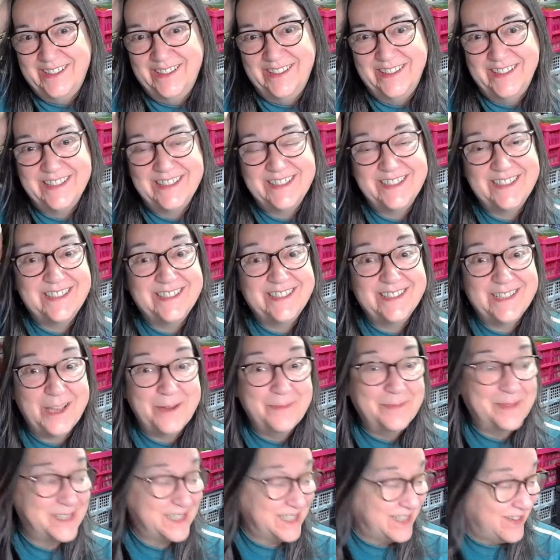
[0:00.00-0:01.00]
So
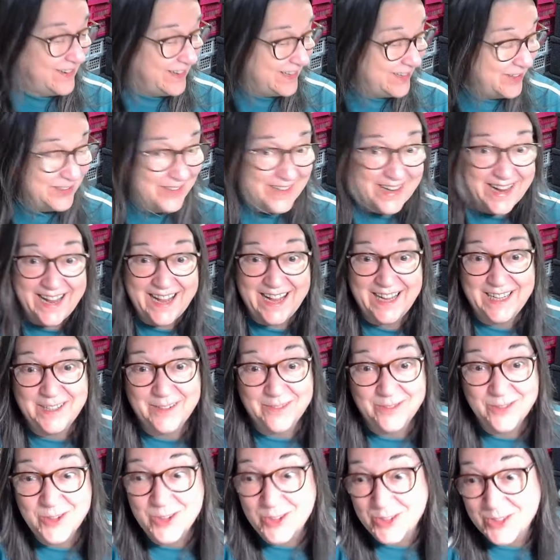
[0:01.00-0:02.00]
much going on. And
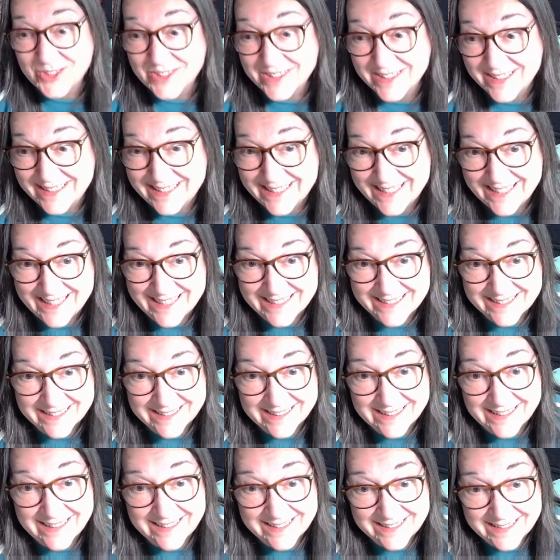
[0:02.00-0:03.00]
of course, today
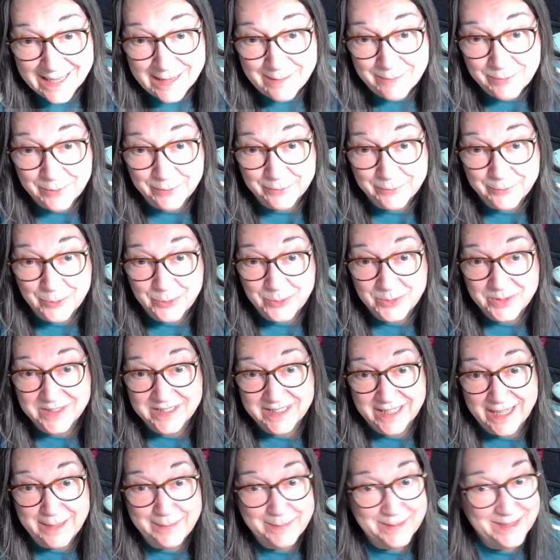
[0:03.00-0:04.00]
is April Fool's
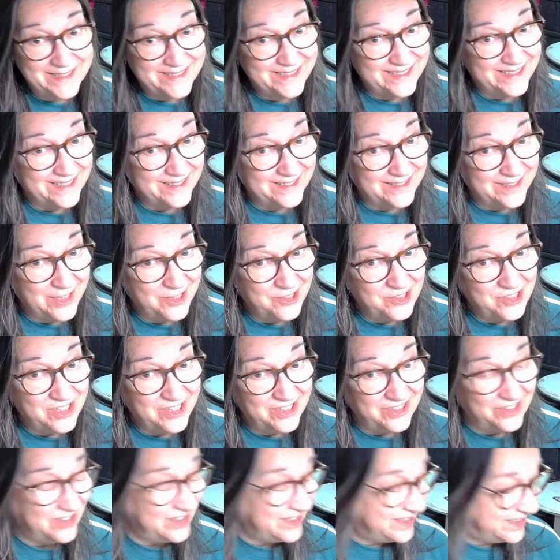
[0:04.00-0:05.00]
Day, but this is no
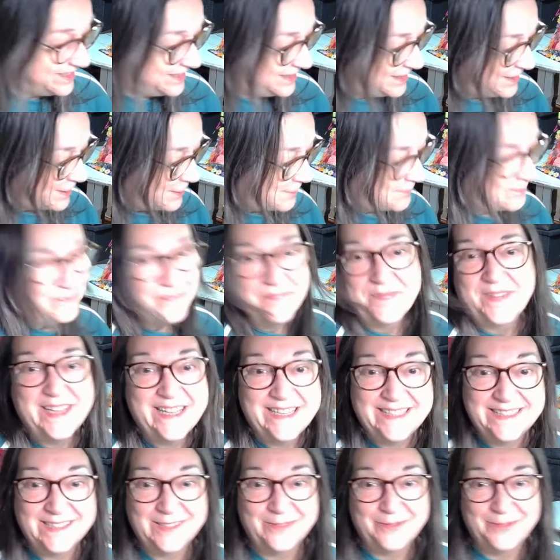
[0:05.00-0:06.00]
joke.
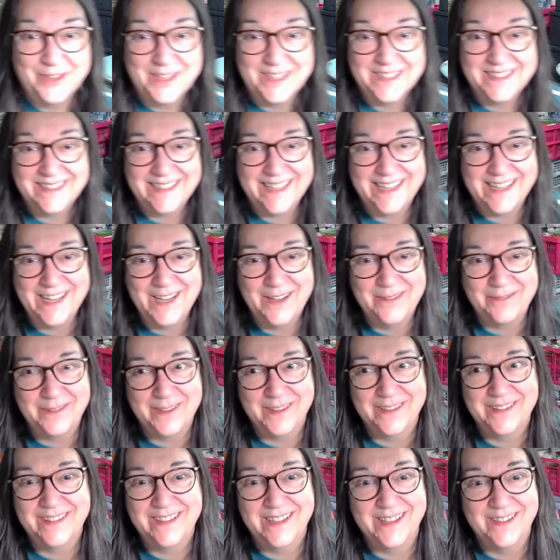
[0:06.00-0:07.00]
It's the first day of
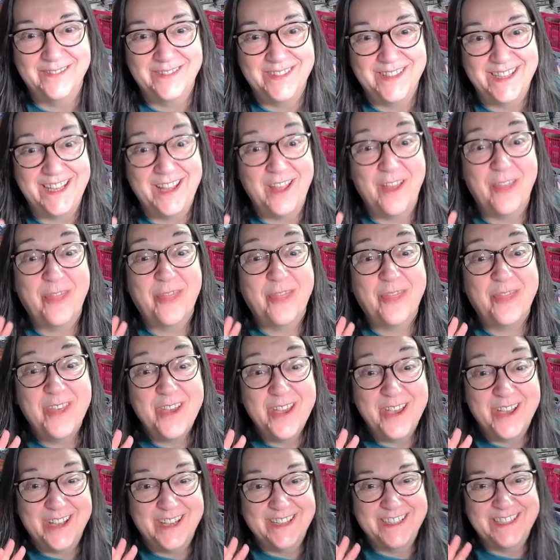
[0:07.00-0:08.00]
the
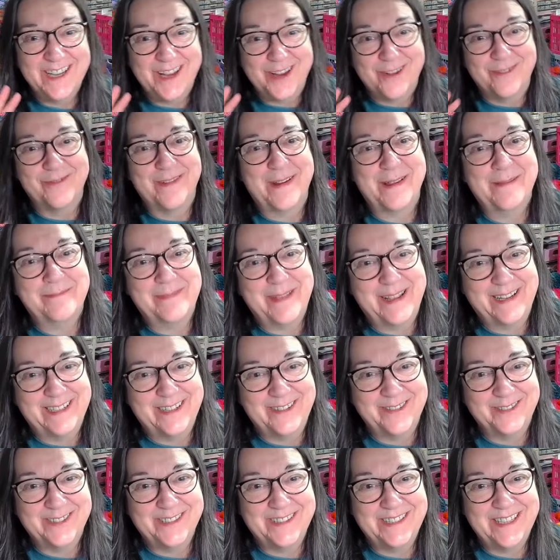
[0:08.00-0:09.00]
third Great Big
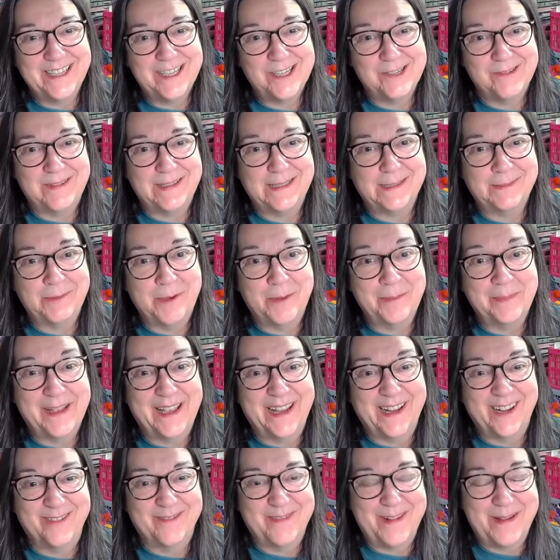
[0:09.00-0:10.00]
Little Stitchery Swap
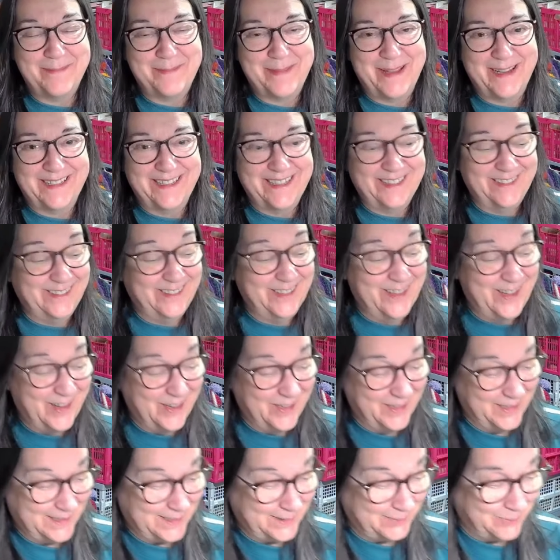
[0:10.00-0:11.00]
and Great Big Little
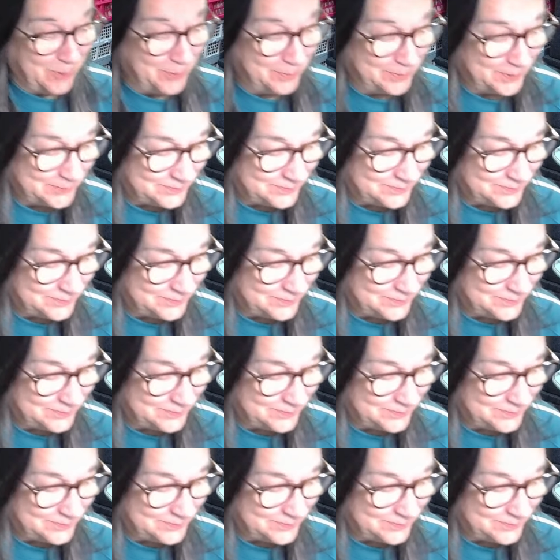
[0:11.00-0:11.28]
Art Swap.